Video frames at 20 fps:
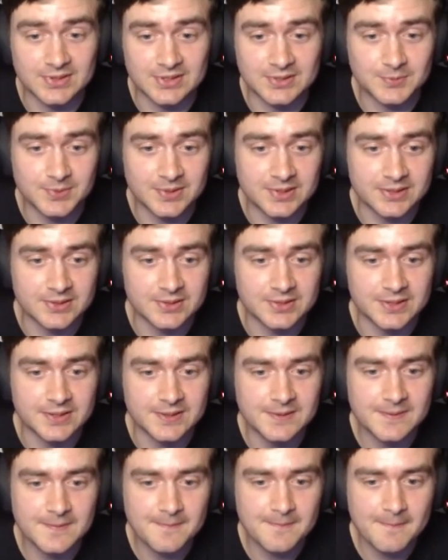pretty good here.
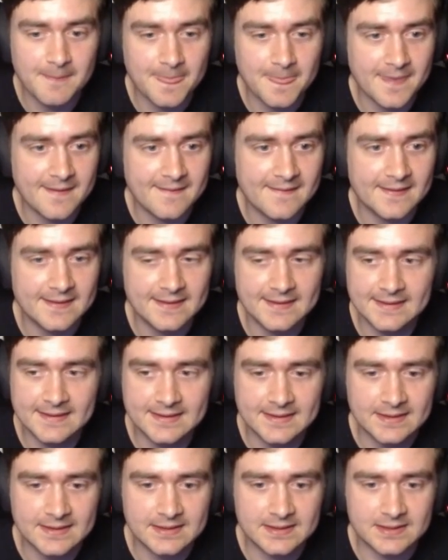
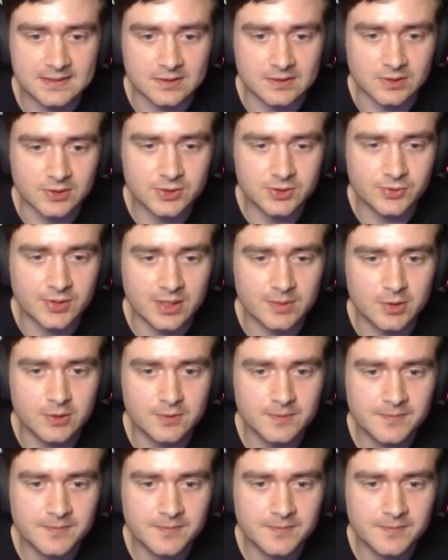So, Nostramo.